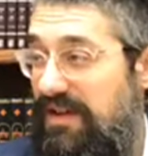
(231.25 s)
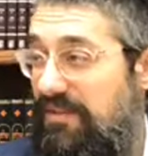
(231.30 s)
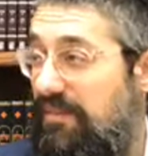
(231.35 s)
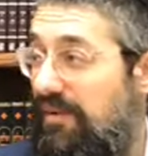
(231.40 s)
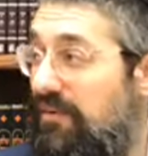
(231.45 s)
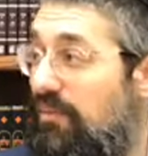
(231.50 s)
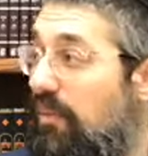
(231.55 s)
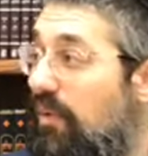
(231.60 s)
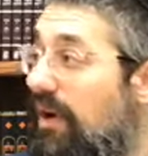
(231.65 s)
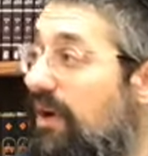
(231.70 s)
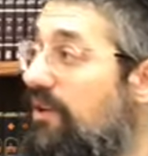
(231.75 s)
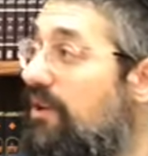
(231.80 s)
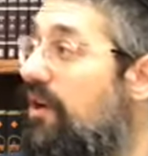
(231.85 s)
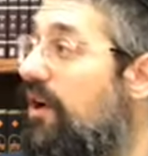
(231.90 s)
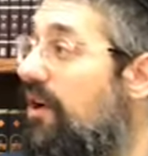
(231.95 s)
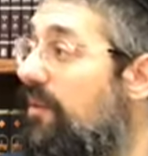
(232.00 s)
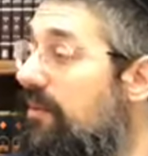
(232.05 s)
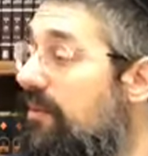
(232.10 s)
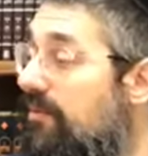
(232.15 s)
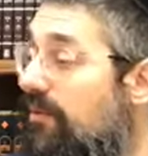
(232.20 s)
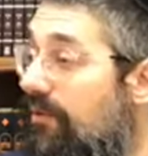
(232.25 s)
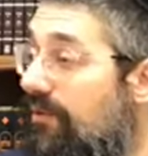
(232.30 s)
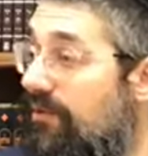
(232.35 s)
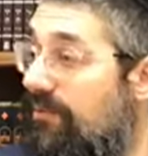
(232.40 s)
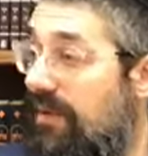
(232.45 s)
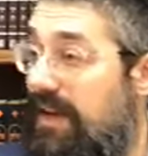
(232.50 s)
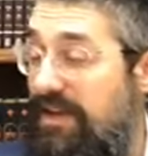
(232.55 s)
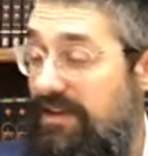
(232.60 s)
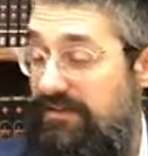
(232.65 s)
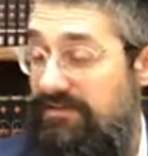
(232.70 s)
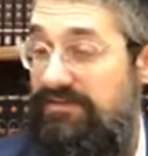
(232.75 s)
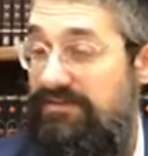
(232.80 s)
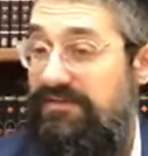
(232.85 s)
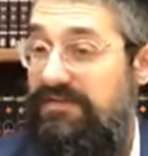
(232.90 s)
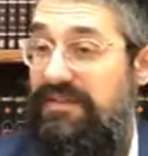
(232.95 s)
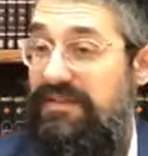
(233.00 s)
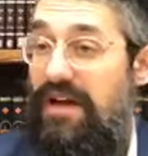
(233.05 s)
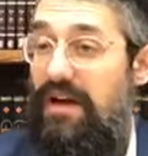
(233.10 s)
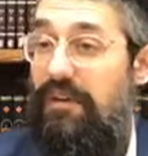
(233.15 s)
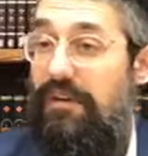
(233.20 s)
But one korban will remain.
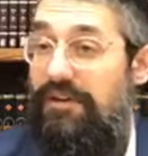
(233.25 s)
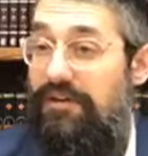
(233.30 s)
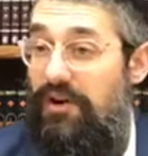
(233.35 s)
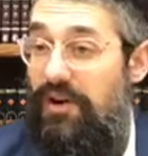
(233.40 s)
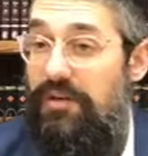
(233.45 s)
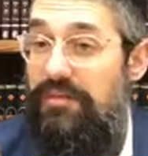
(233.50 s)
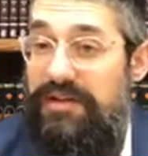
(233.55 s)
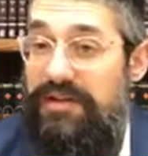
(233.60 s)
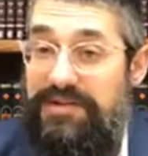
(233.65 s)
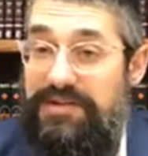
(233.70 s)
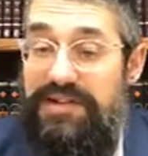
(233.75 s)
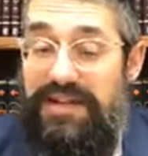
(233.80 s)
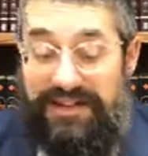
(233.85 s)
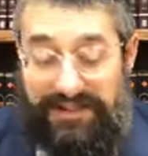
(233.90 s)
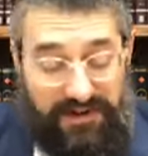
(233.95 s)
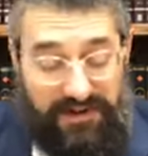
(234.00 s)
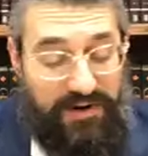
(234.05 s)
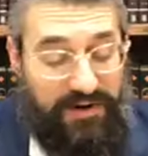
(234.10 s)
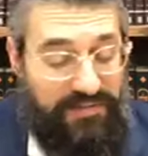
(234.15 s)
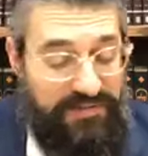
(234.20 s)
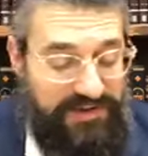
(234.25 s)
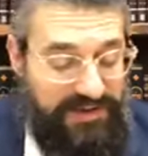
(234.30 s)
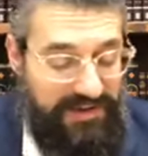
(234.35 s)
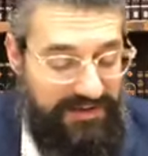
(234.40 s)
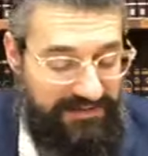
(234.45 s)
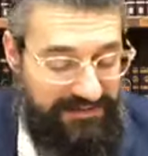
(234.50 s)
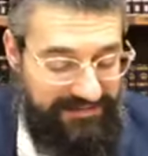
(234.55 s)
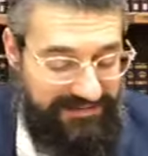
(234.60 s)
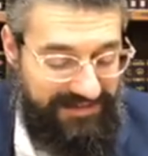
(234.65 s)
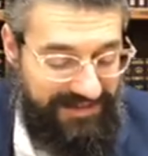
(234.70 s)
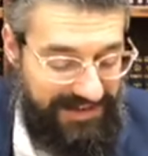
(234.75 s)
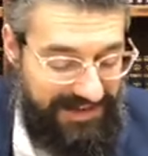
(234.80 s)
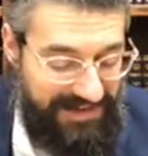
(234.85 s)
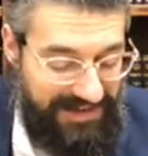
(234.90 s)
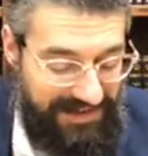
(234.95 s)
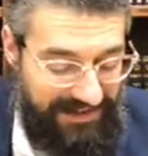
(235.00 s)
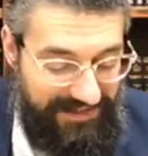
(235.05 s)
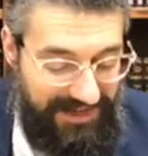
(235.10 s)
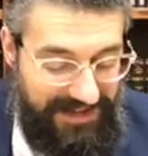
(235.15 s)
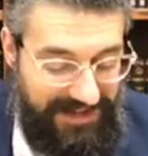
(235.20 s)
What korban is that? The korban shlong.
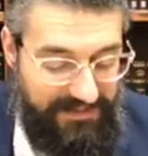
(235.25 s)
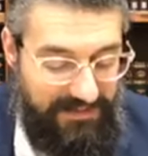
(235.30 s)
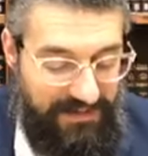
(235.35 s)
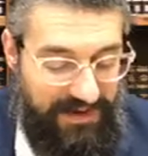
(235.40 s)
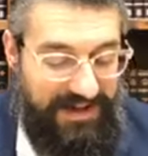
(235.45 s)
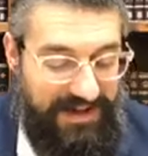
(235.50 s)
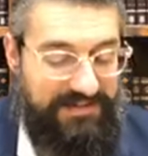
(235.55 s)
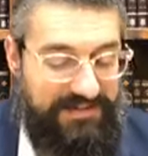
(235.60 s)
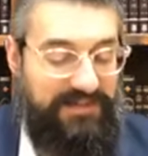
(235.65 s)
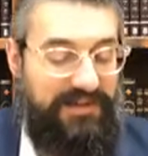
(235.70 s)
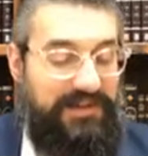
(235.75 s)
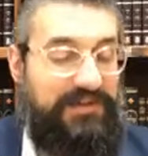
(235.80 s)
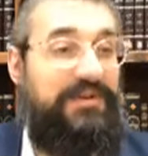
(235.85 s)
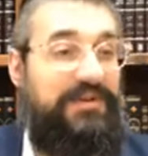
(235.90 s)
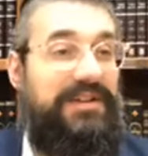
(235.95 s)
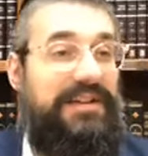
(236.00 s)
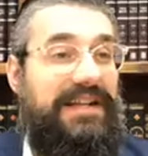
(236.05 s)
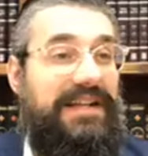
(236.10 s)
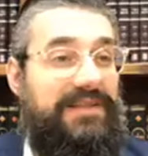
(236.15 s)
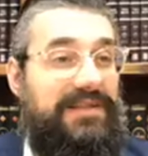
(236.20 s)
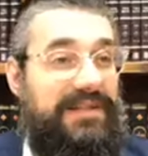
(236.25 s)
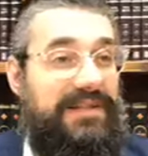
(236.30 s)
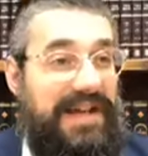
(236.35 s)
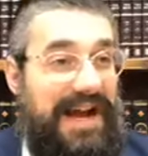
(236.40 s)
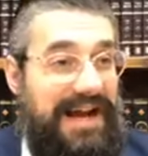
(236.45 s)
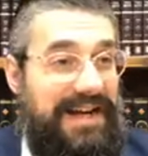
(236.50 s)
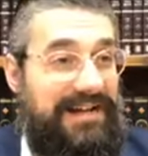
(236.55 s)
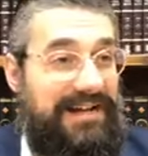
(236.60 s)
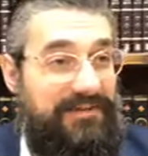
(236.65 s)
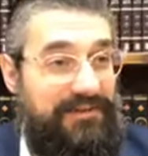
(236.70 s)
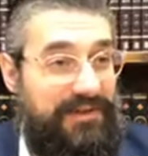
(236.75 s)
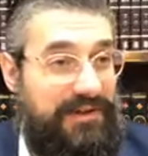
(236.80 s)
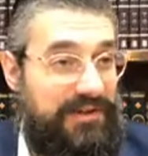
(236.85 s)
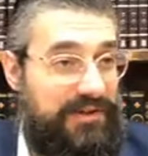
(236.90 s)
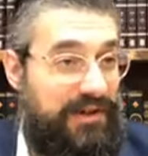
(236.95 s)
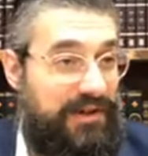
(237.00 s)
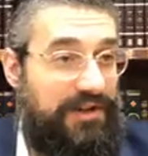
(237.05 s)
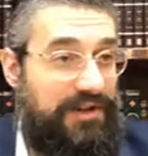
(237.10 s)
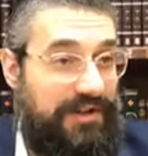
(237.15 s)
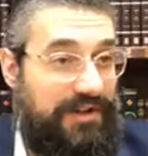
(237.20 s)
And that's why it's Madua, that's Yaakov.
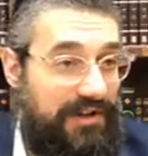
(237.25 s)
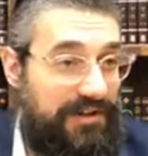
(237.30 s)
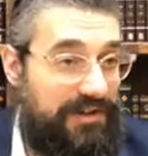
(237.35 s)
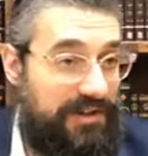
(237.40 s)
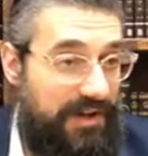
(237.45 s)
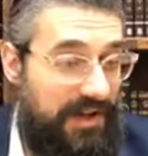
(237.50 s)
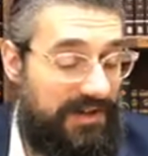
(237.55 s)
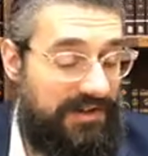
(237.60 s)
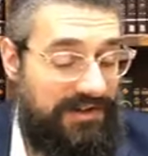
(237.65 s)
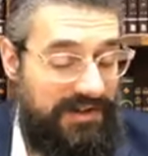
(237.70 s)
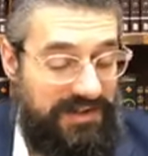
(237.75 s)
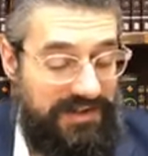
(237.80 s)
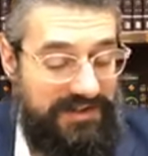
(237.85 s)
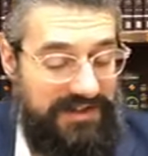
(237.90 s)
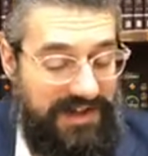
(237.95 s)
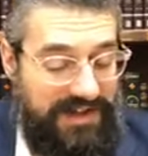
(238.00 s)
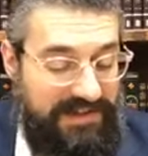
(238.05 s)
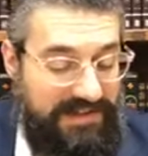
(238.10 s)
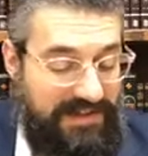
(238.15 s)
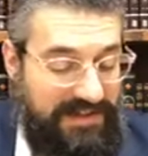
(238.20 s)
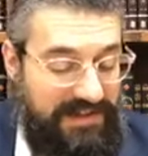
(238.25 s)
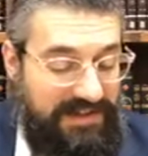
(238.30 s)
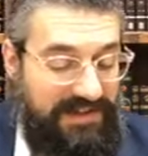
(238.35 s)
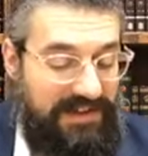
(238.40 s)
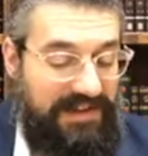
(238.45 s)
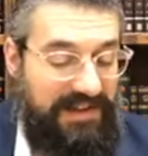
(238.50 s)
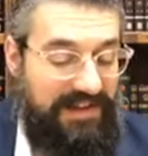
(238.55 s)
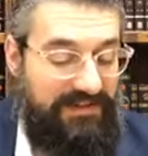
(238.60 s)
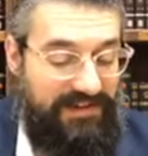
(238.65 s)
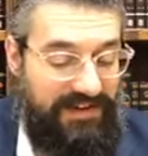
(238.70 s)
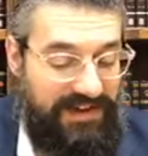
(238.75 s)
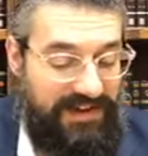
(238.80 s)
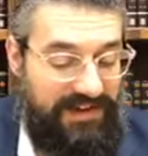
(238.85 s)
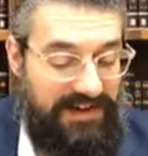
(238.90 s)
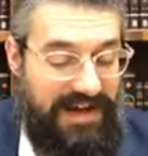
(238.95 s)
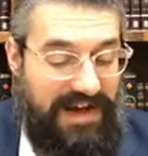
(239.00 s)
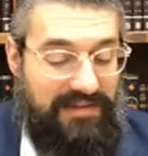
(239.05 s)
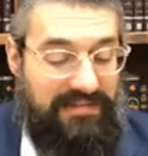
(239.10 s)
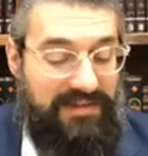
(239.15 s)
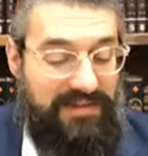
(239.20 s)
Lashon Asad says the, the, the
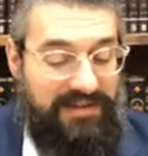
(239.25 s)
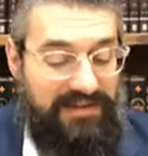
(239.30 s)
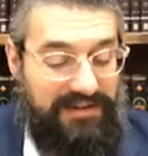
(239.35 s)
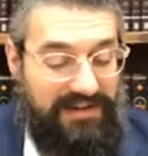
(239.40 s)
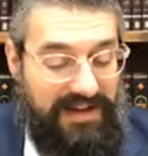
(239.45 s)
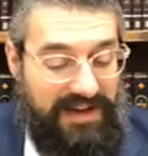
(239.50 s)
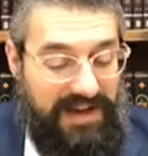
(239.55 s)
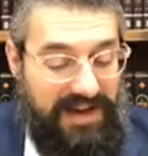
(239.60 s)
Vayikra Rabbah,